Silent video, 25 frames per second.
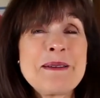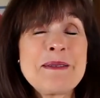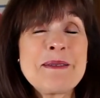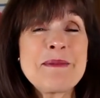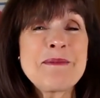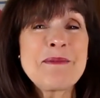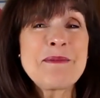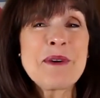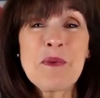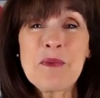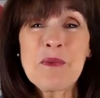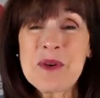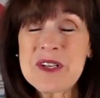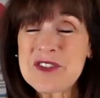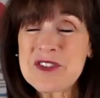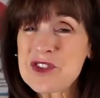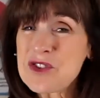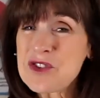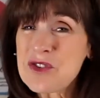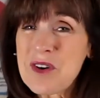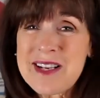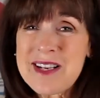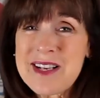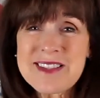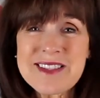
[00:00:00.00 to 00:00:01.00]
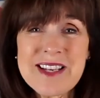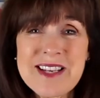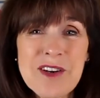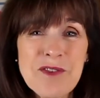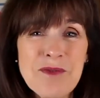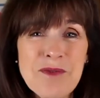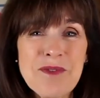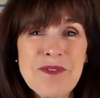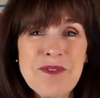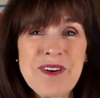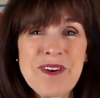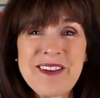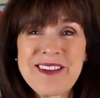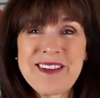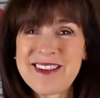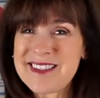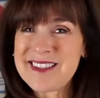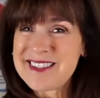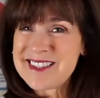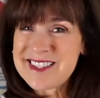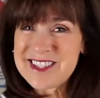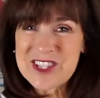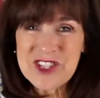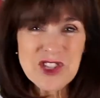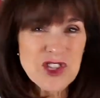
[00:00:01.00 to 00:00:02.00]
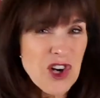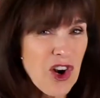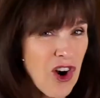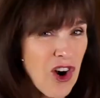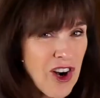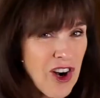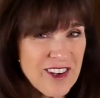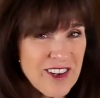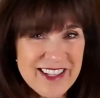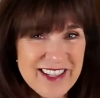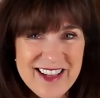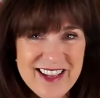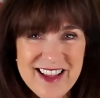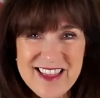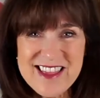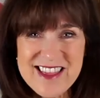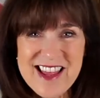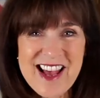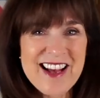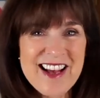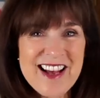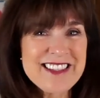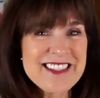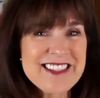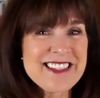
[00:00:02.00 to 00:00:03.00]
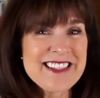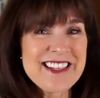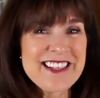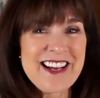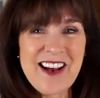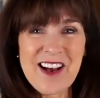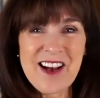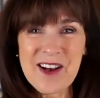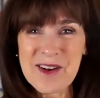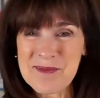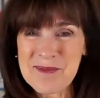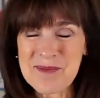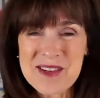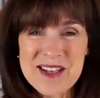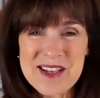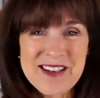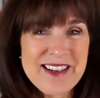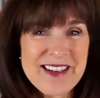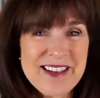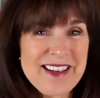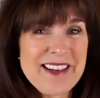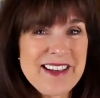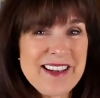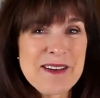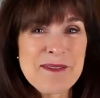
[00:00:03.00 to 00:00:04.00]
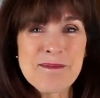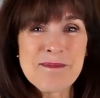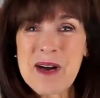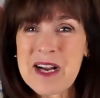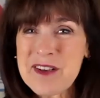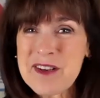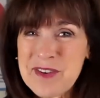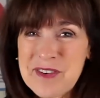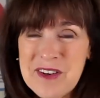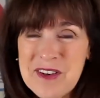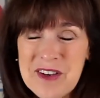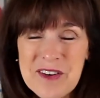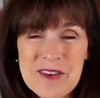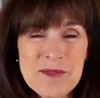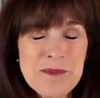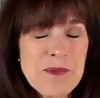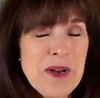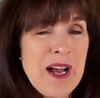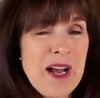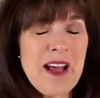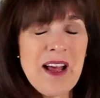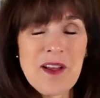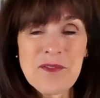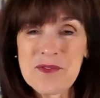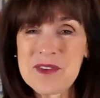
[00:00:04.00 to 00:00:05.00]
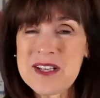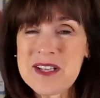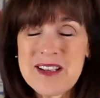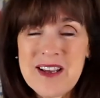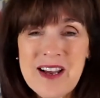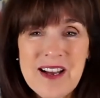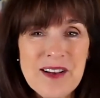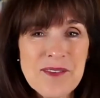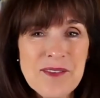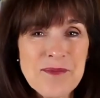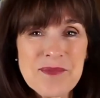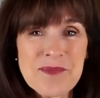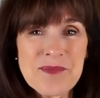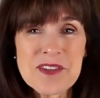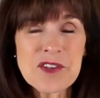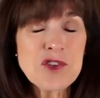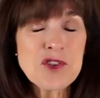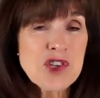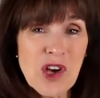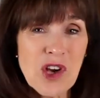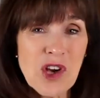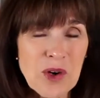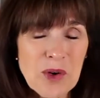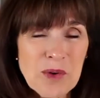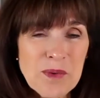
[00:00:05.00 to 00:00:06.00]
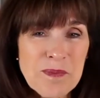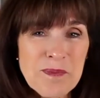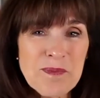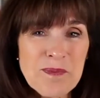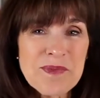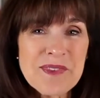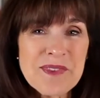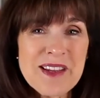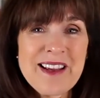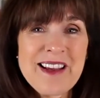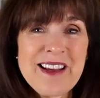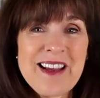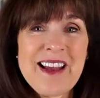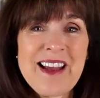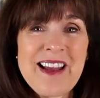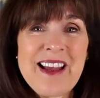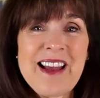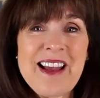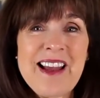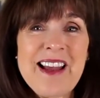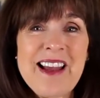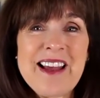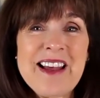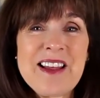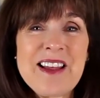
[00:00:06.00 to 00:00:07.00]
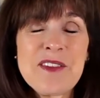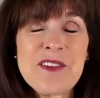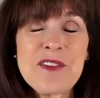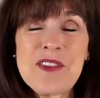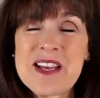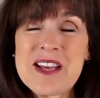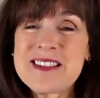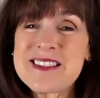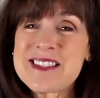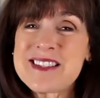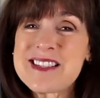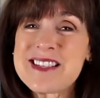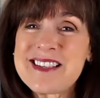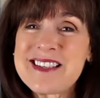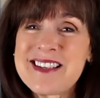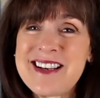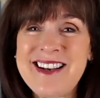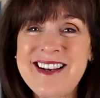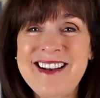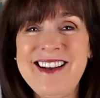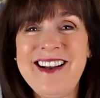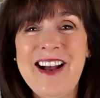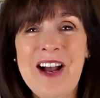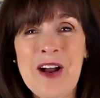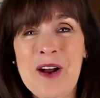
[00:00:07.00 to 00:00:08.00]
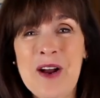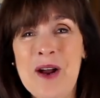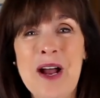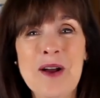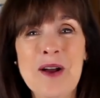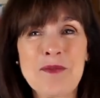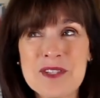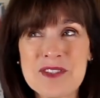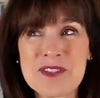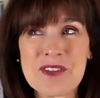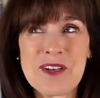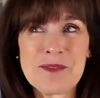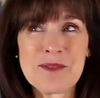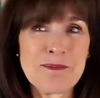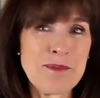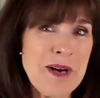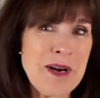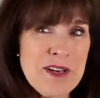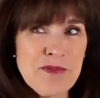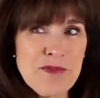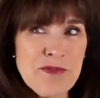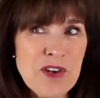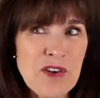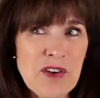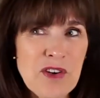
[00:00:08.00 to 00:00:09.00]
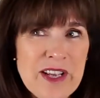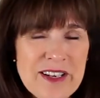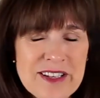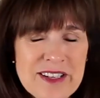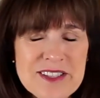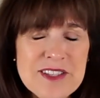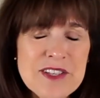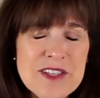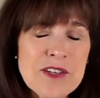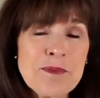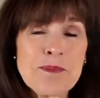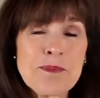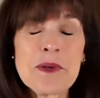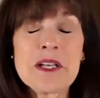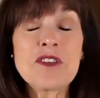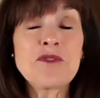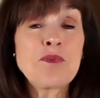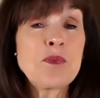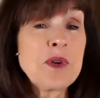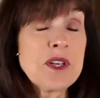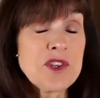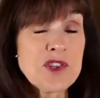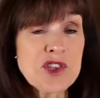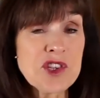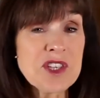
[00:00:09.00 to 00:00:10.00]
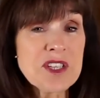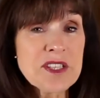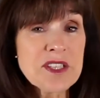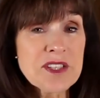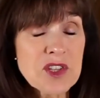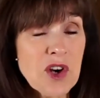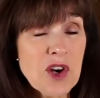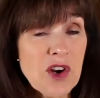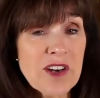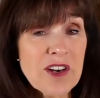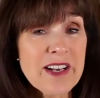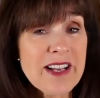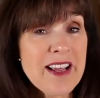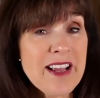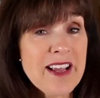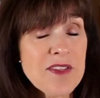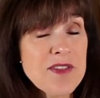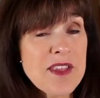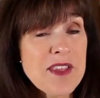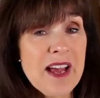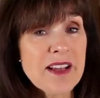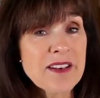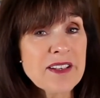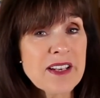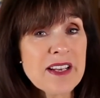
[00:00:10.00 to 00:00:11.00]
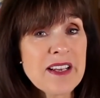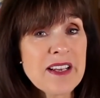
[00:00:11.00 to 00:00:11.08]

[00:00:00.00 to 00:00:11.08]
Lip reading: But when Streisand starred in that the show that I was on My Fair Lady still, but when she starred in that